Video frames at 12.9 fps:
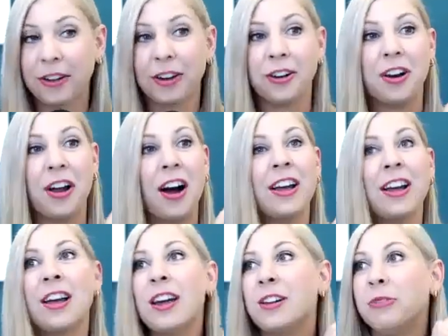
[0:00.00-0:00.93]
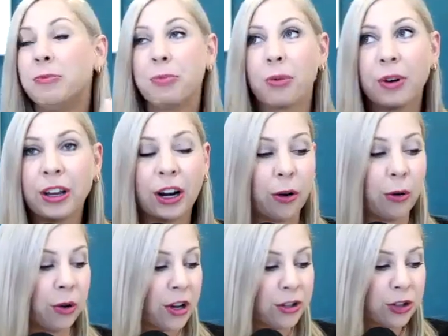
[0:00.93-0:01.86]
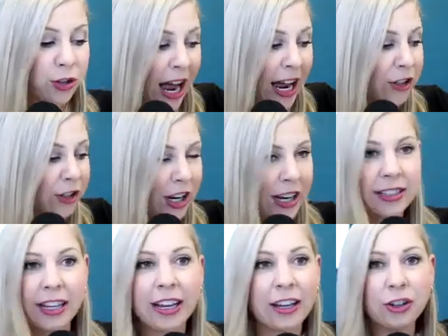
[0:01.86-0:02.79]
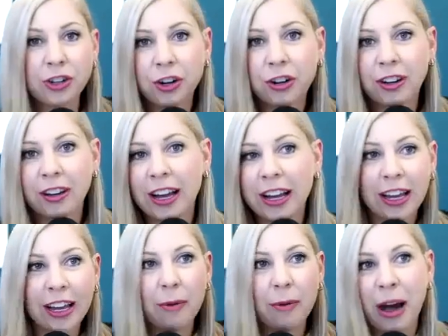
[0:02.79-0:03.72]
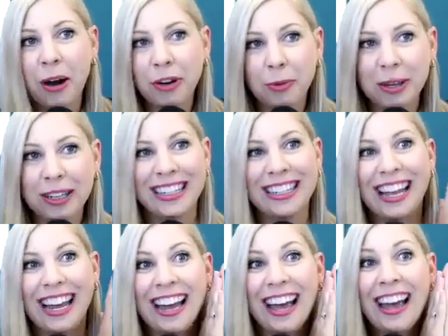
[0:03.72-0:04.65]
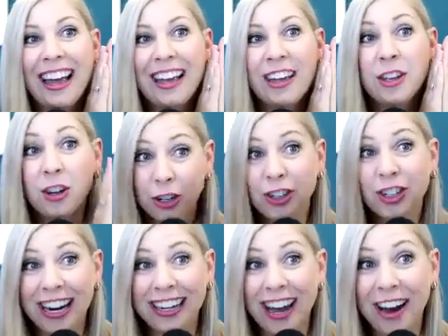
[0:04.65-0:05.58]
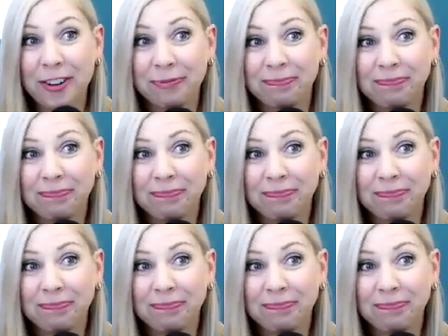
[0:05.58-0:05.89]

You're not, strategizing and journaling about your business. Like, you're checked out.